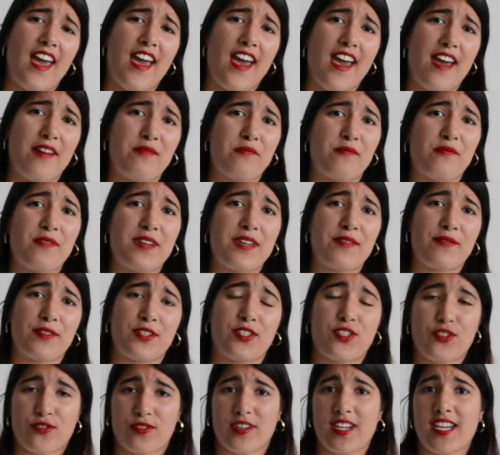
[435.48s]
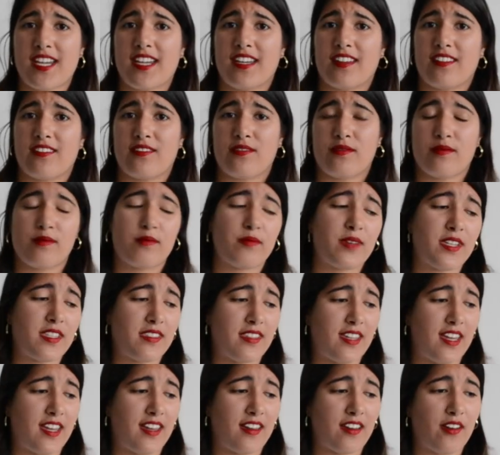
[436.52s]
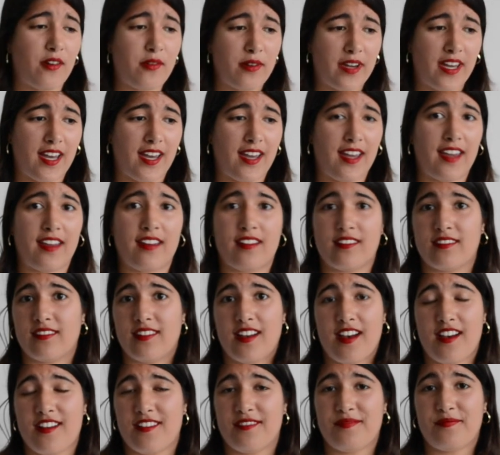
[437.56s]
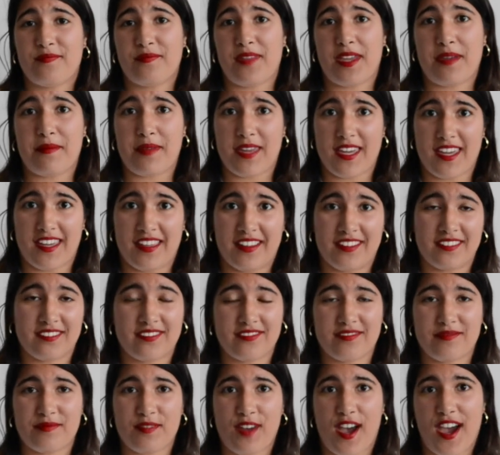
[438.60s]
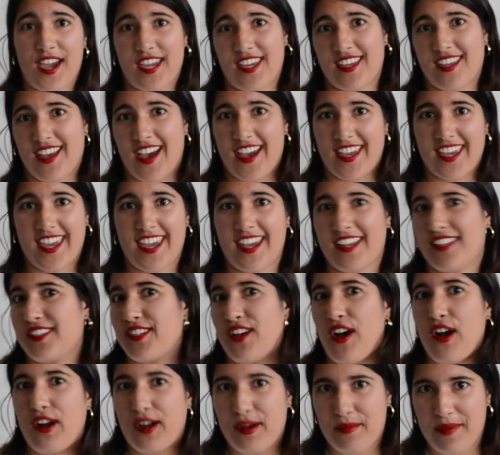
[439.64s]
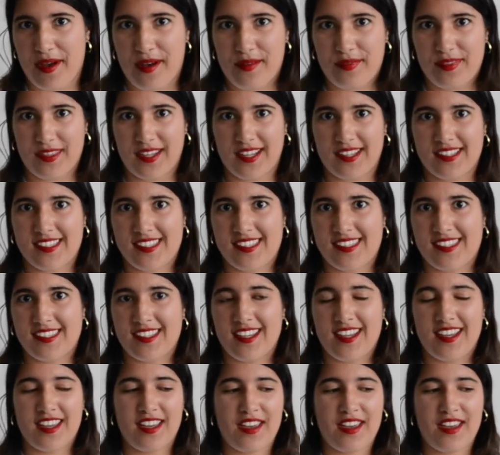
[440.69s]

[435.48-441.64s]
and we retreat. We think, okay, maybe I can't talk about this.